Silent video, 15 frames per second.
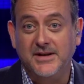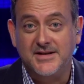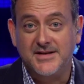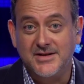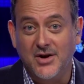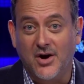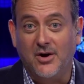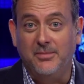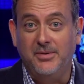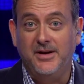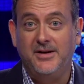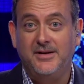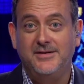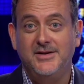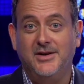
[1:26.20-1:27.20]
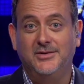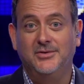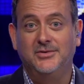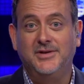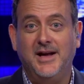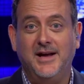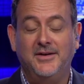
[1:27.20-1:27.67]
be a snob, don't
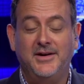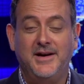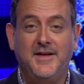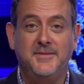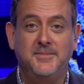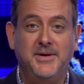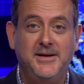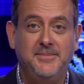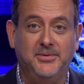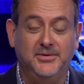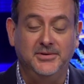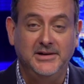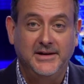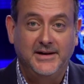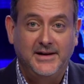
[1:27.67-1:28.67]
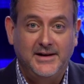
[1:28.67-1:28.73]
look down on other people,